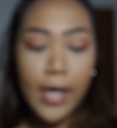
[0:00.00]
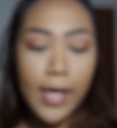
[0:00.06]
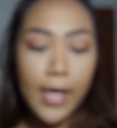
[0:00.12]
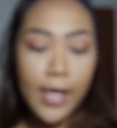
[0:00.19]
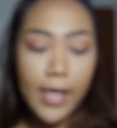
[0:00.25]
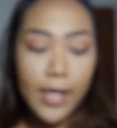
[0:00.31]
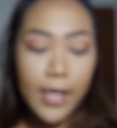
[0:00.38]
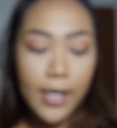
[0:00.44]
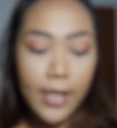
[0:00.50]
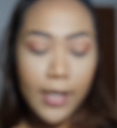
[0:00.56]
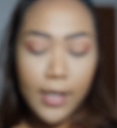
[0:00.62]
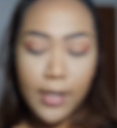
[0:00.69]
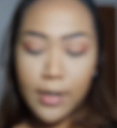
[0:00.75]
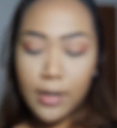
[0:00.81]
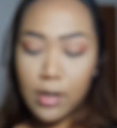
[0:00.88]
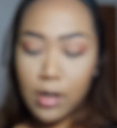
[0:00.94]

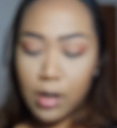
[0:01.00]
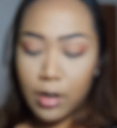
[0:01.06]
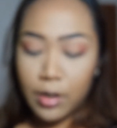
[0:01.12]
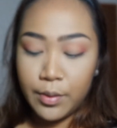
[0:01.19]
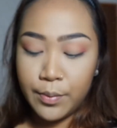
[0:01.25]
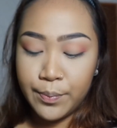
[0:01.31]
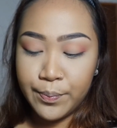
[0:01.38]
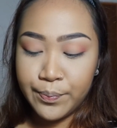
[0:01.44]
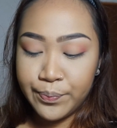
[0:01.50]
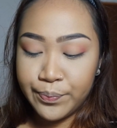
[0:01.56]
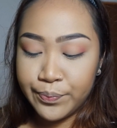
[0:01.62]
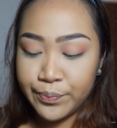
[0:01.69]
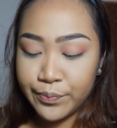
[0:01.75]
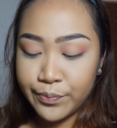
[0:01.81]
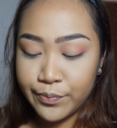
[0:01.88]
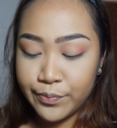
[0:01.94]
and
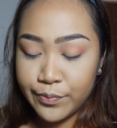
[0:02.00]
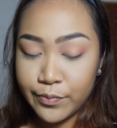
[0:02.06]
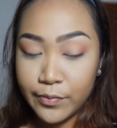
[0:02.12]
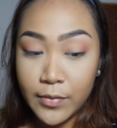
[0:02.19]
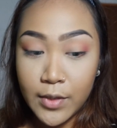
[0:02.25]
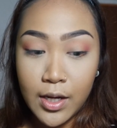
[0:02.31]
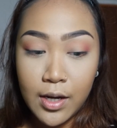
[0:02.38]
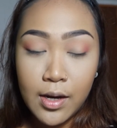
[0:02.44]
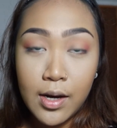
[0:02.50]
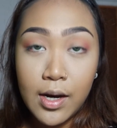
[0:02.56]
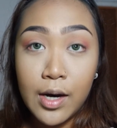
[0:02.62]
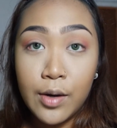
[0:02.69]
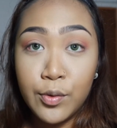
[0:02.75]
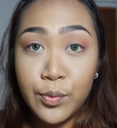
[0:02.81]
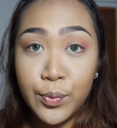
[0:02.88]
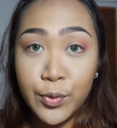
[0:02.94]

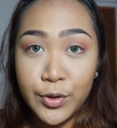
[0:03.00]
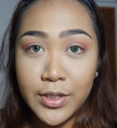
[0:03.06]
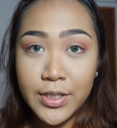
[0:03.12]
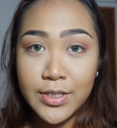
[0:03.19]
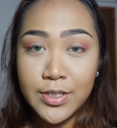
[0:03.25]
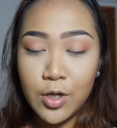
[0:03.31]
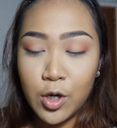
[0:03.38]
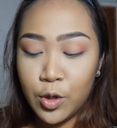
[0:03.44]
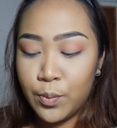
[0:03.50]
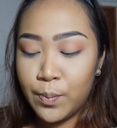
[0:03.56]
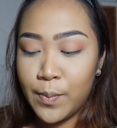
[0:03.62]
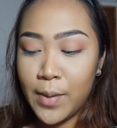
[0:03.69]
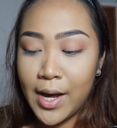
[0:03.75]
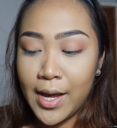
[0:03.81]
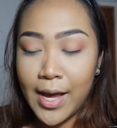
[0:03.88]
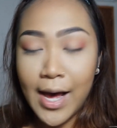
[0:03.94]
I will put this on
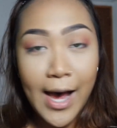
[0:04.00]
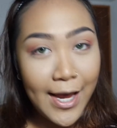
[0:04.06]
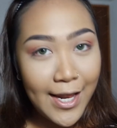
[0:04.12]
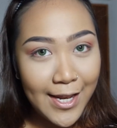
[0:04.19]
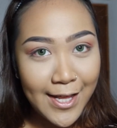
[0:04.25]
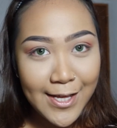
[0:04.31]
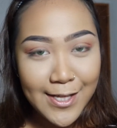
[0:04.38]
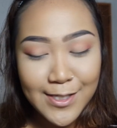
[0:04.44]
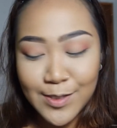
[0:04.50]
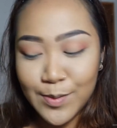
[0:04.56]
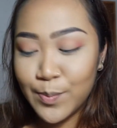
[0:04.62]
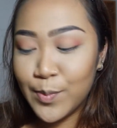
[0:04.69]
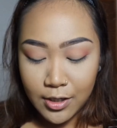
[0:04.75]
my eyelids.